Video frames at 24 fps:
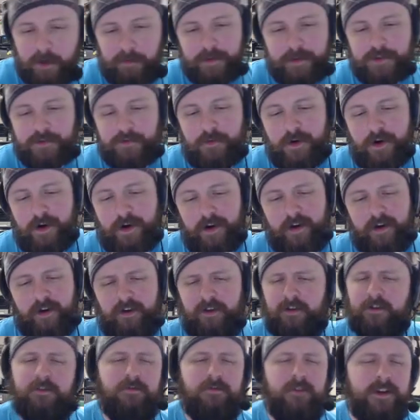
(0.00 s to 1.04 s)
to the squad.
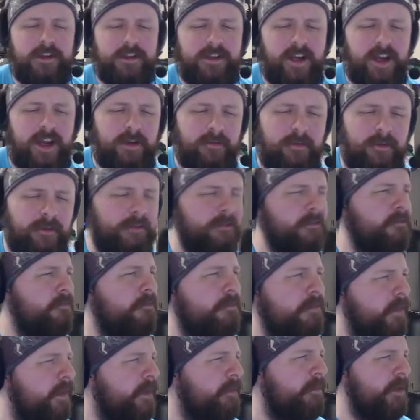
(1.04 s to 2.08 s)
Crazy name,
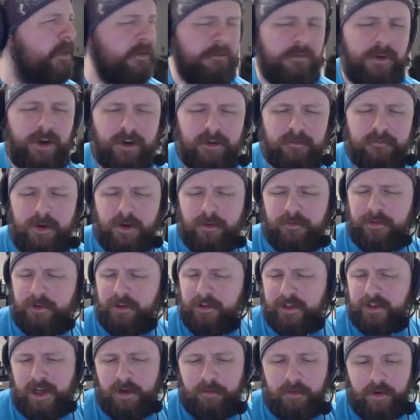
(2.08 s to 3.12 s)
really weird mouthfeel
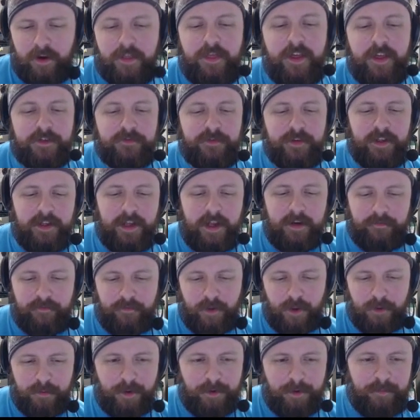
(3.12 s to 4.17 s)
on that one. Thanks for hitting that
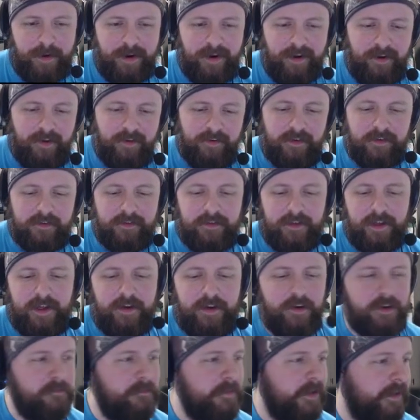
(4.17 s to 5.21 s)
follow button, pal. Glad
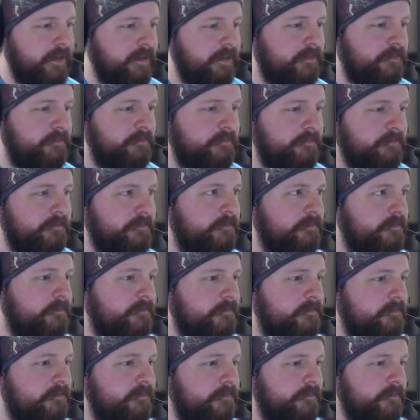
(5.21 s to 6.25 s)
you could make it.
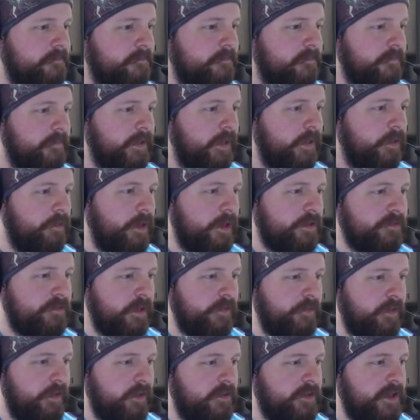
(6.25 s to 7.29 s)
Congrats, Greg.
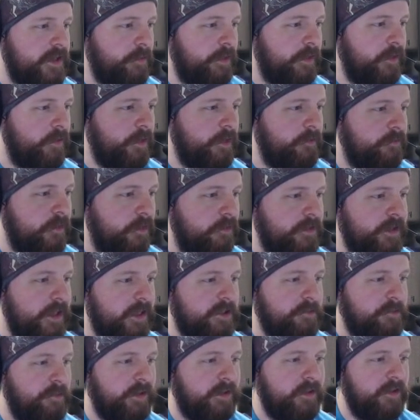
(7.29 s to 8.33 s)
Finally understand why Loki floats. He has
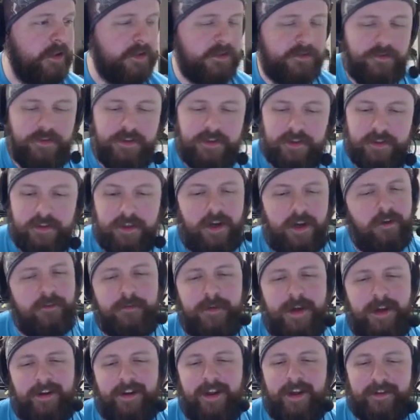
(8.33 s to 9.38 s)
to break the laws of physics. Oh,
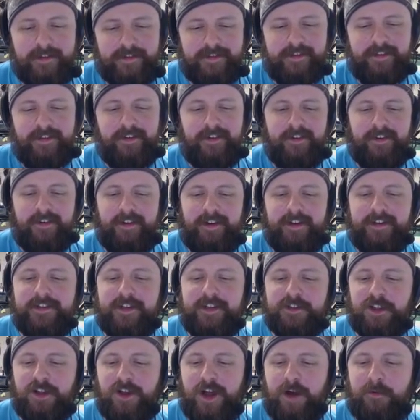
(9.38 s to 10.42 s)
man, yes. He's
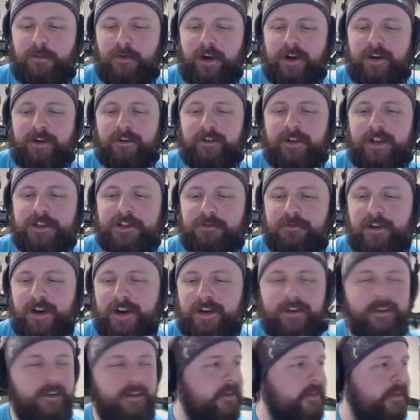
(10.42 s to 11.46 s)
such a lawbreaker. That's
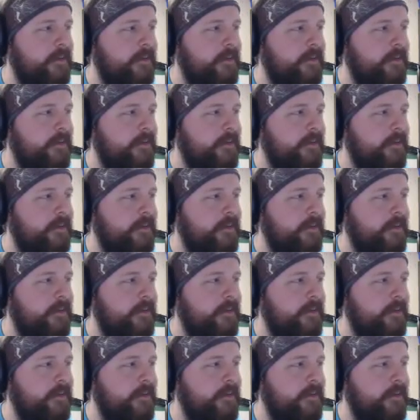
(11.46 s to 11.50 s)
right.